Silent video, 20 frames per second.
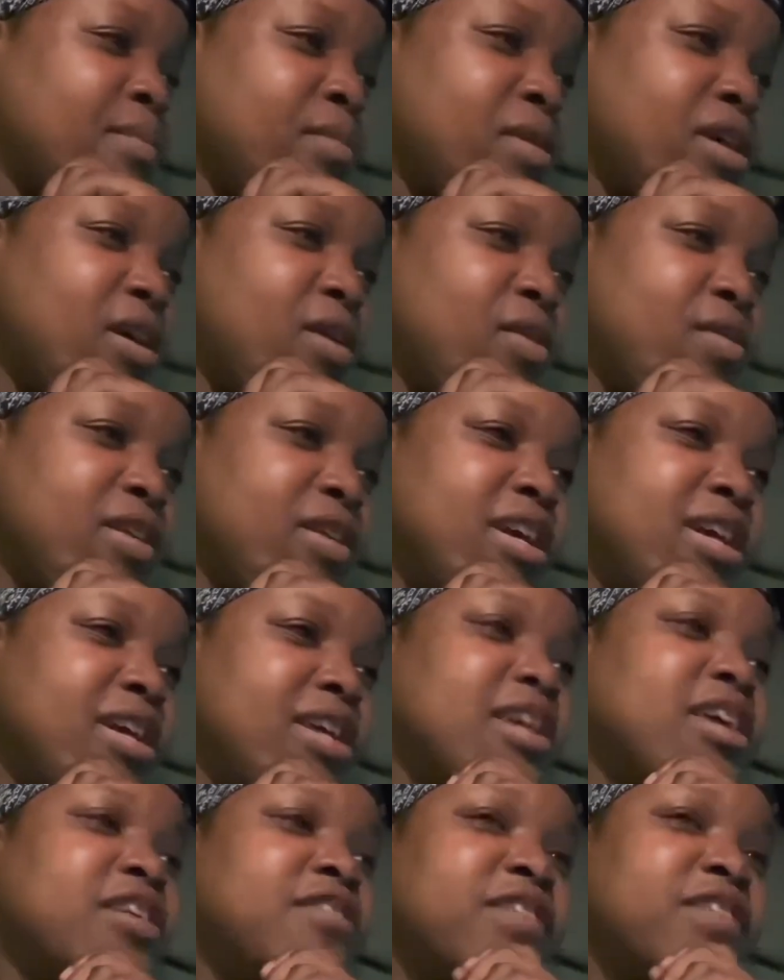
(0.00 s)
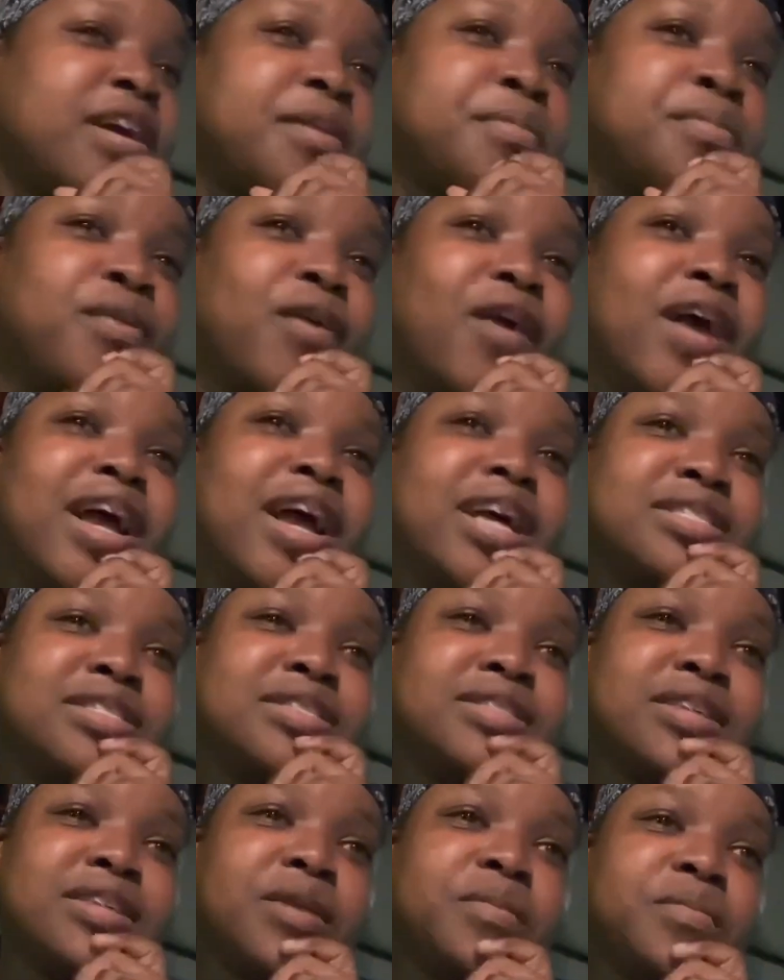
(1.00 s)
I'ma go ahead and give out a prize
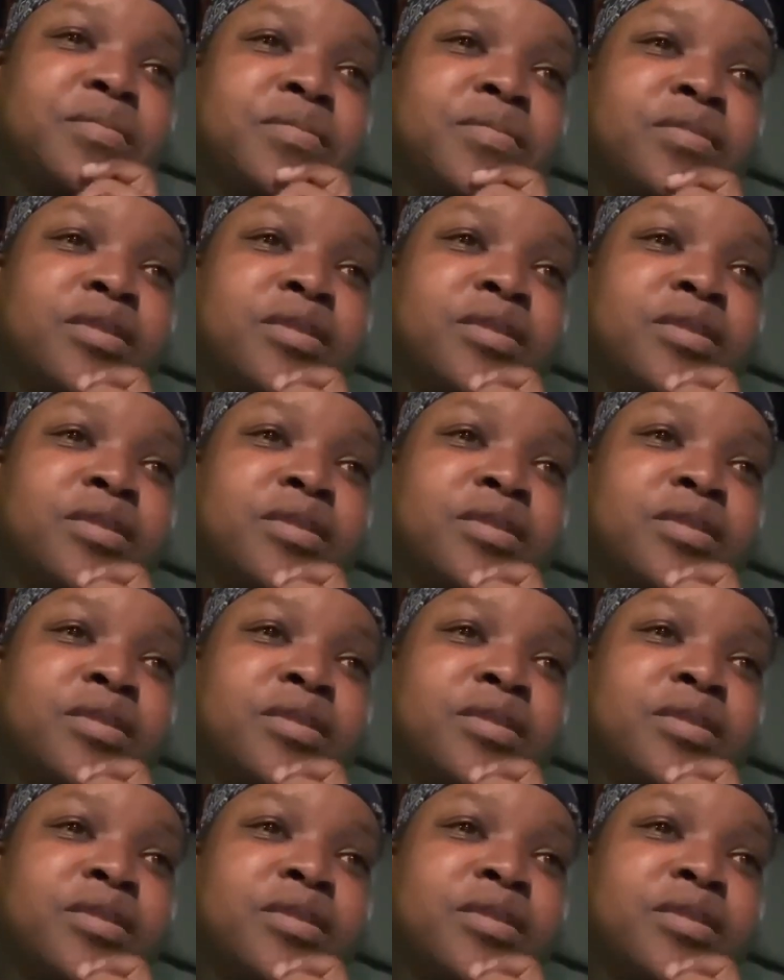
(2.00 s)
or something.